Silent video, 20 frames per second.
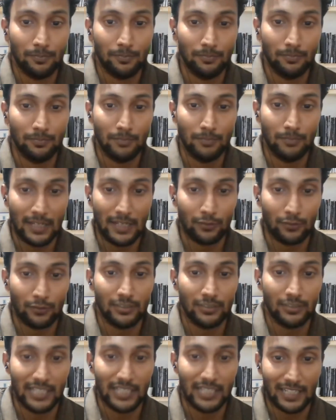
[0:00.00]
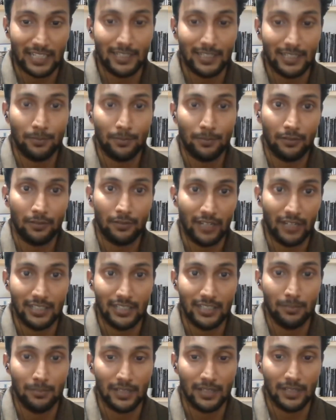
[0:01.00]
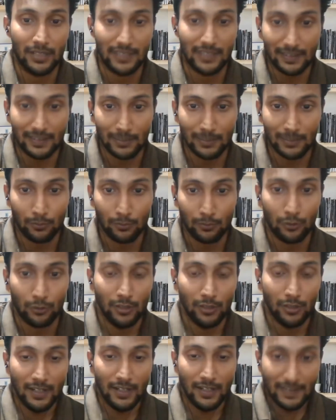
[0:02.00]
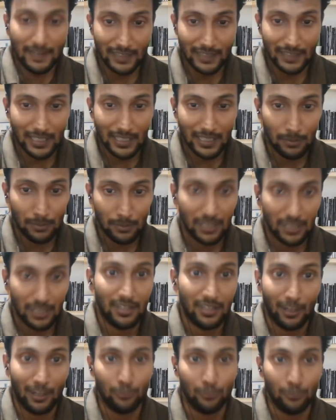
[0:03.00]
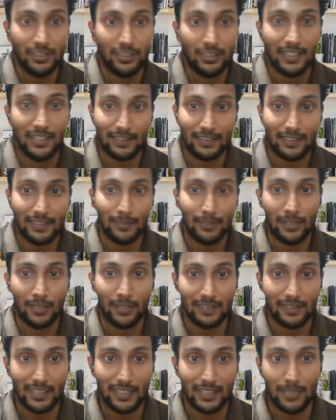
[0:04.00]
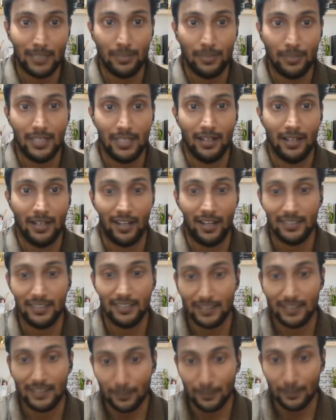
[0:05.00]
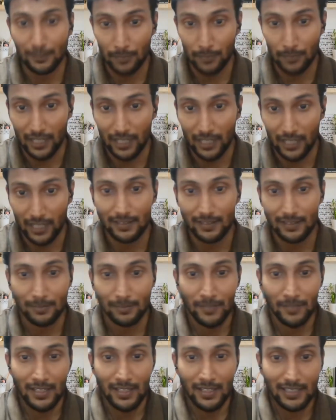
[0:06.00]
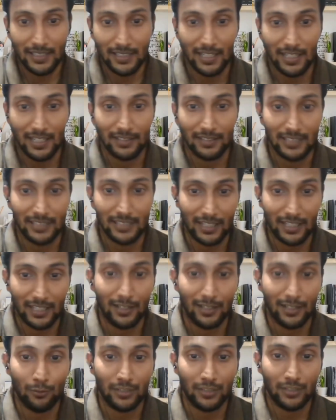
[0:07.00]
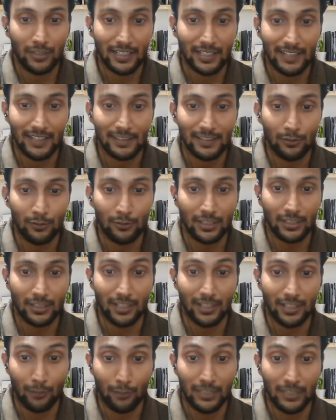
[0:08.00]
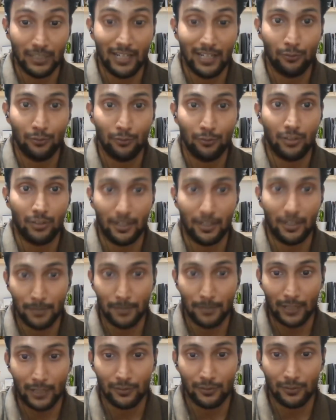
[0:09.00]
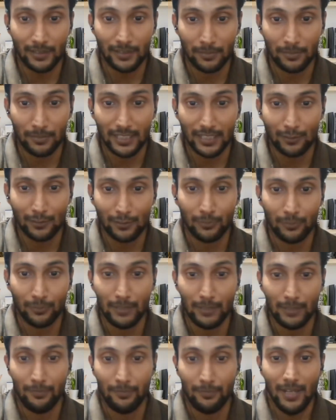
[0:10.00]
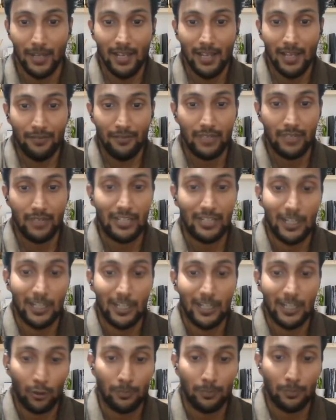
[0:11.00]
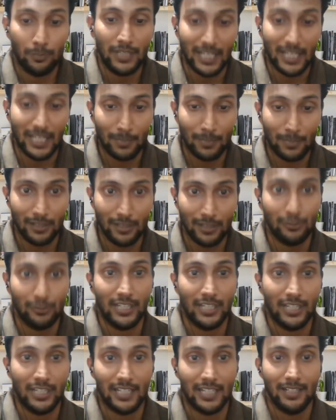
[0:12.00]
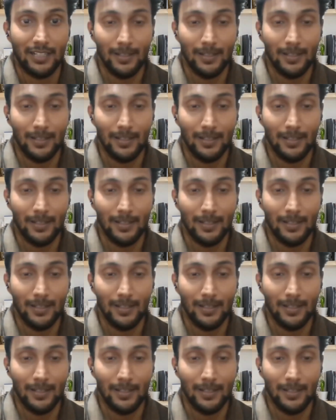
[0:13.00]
based on the lending provided by the Exim or CDB. Now the Exim and CDB are the risk bearers. They are now realizing, okay, now we'll have to cut back on some debt, so we will not be able to lend